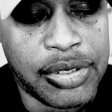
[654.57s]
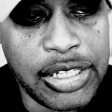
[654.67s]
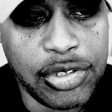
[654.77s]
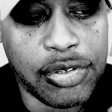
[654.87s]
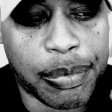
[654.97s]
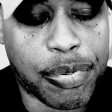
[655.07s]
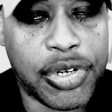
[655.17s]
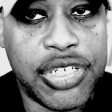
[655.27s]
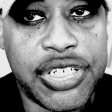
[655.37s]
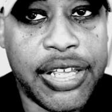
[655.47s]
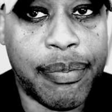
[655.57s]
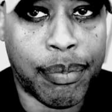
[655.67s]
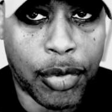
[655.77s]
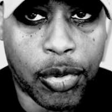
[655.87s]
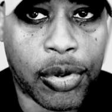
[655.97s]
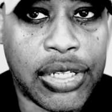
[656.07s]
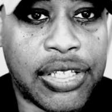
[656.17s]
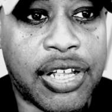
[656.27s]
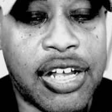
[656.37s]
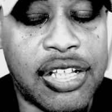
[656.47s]
they do appreciate more
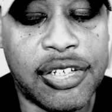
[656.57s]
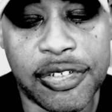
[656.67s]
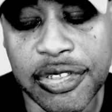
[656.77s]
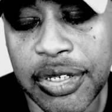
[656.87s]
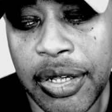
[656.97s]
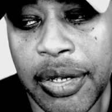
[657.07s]
than condos